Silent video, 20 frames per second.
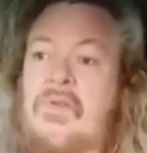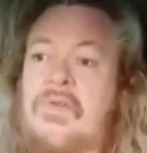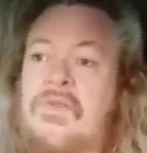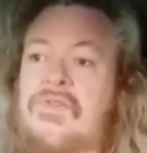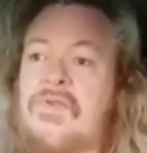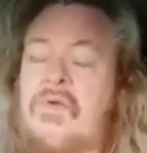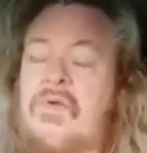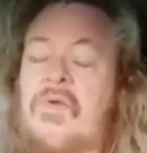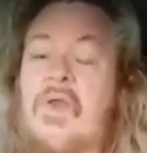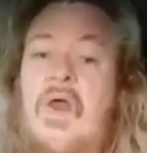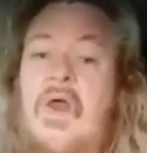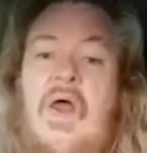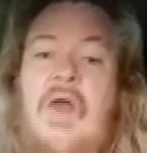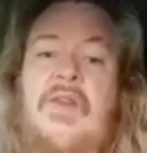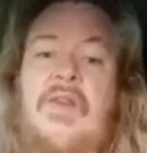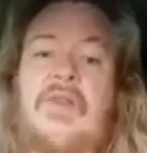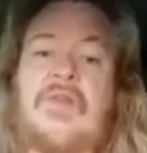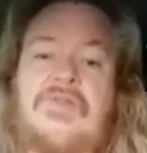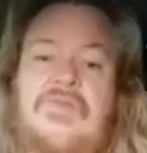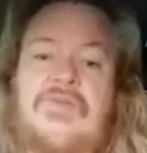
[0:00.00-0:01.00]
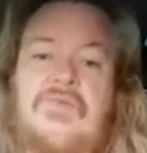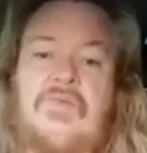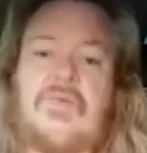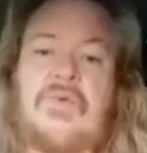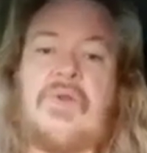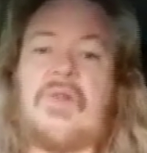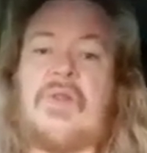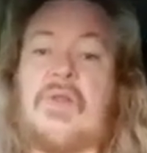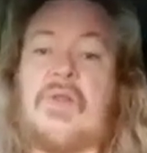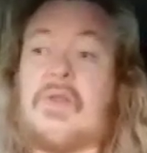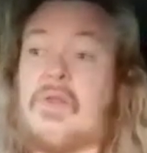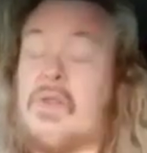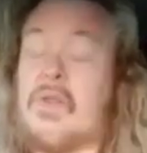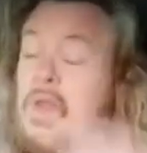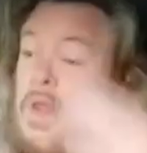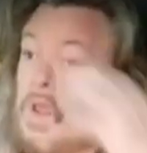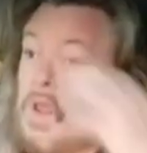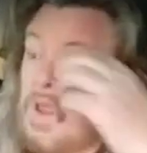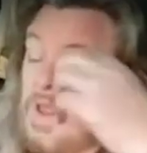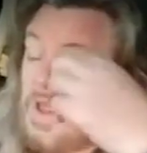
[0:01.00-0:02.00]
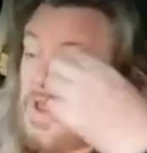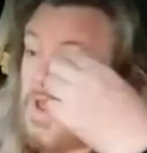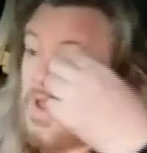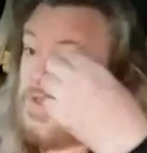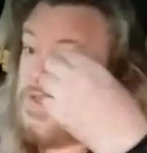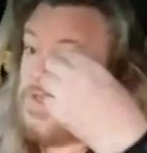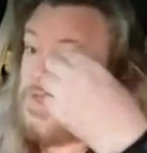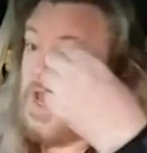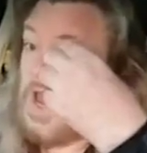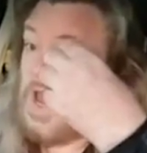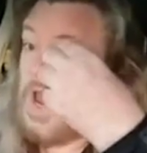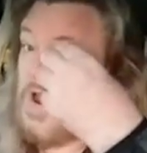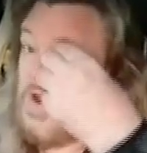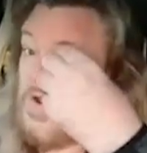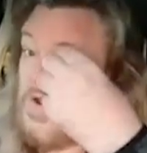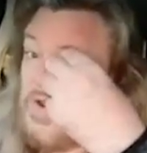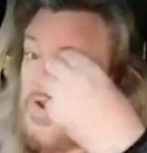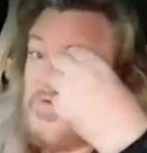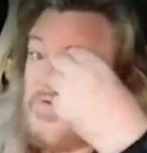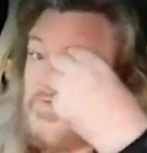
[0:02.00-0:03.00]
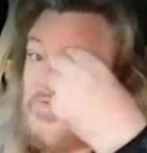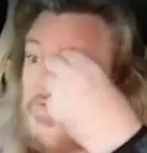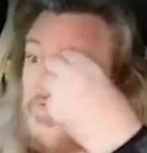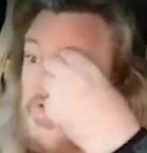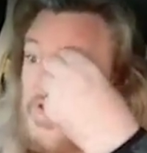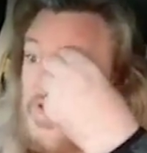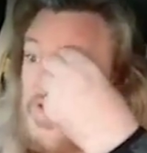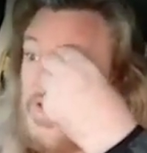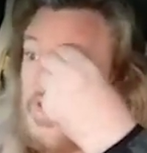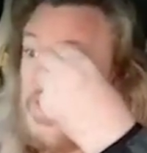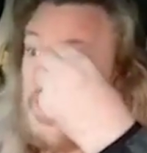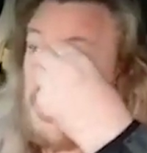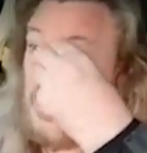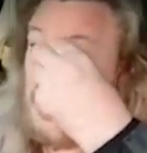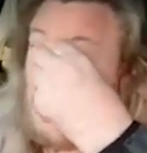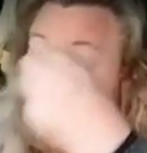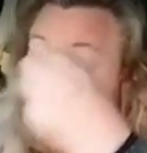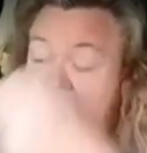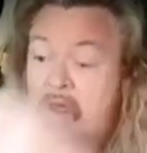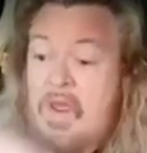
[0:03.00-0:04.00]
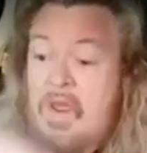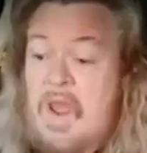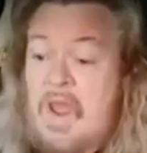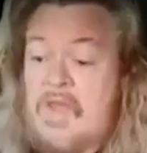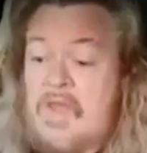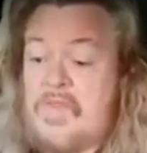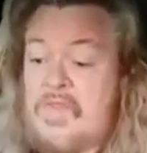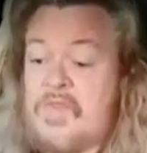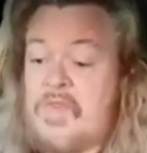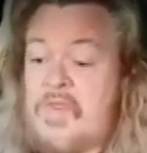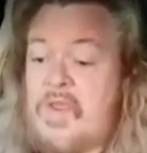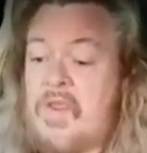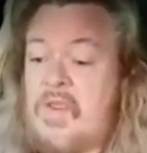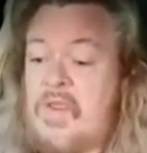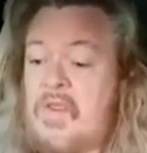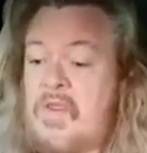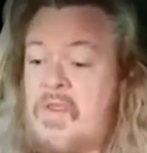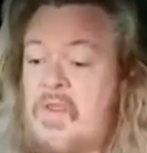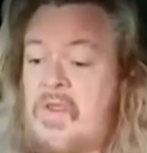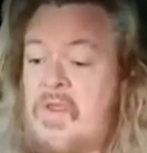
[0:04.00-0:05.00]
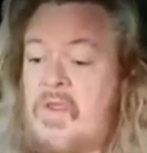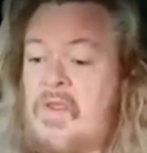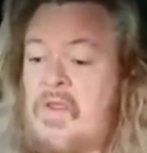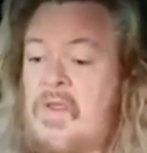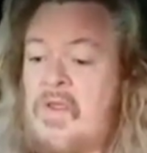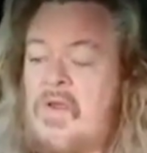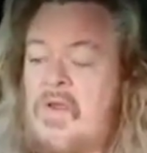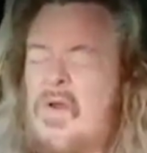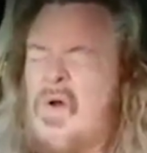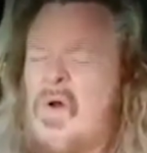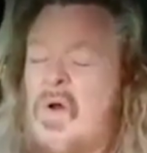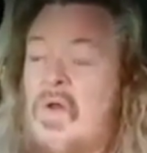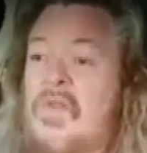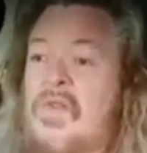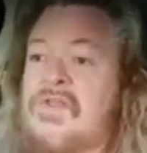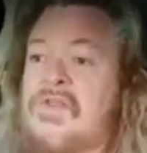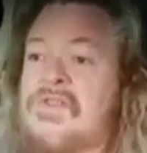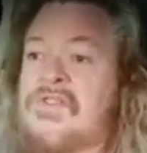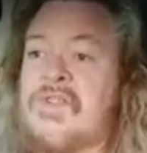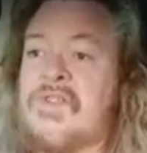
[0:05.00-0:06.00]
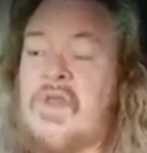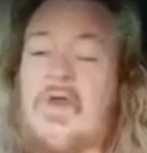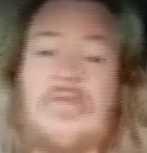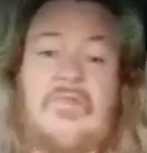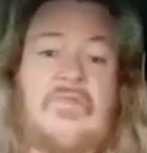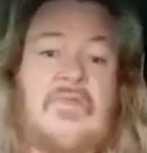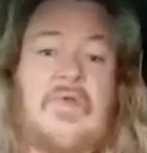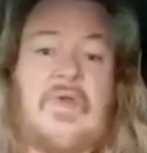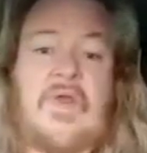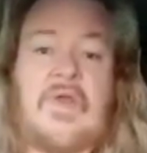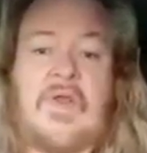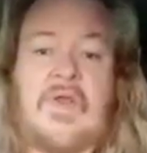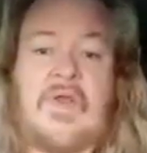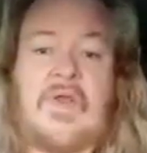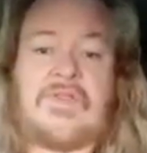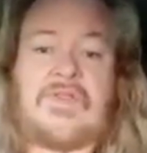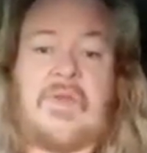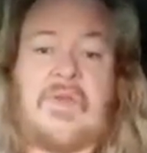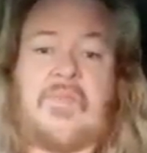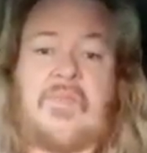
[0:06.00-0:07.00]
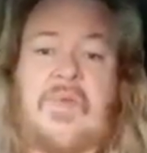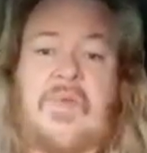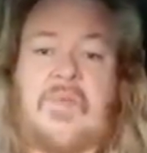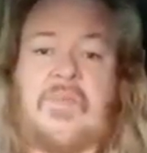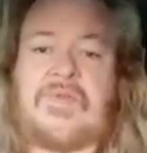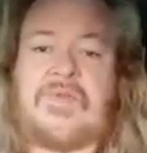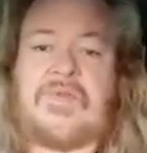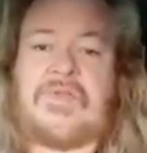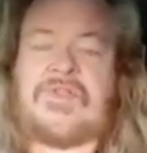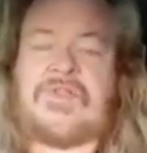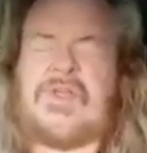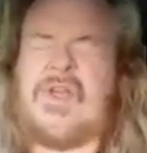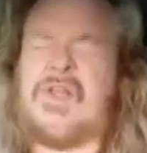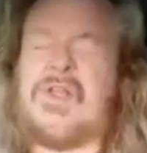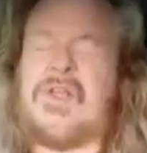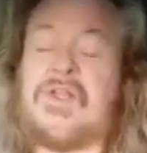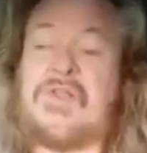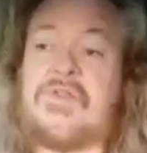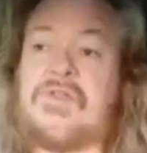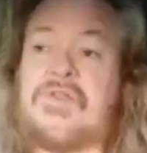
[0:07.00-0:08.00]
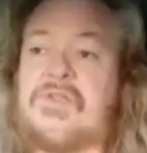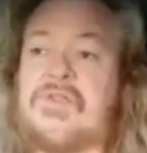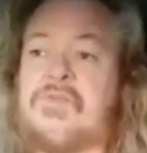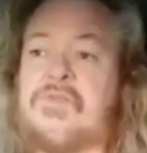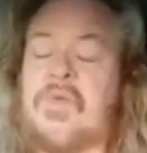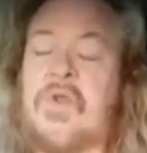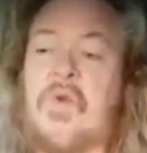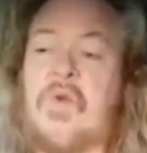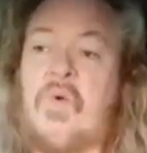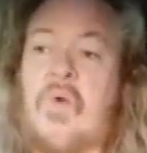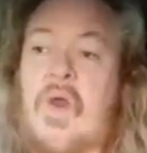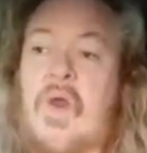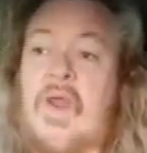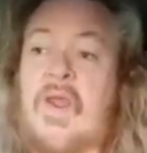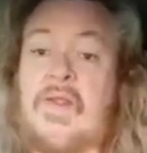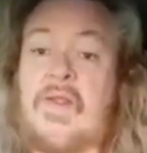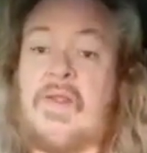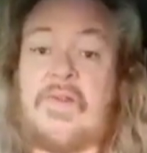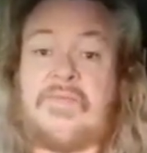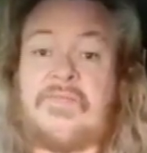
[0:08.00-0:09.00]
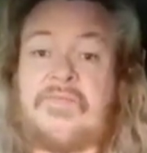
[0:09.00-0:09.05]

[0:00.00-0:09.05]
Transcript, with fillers: So God is really tired of, uh, I think, all this stuff. Some people just need to just be quiet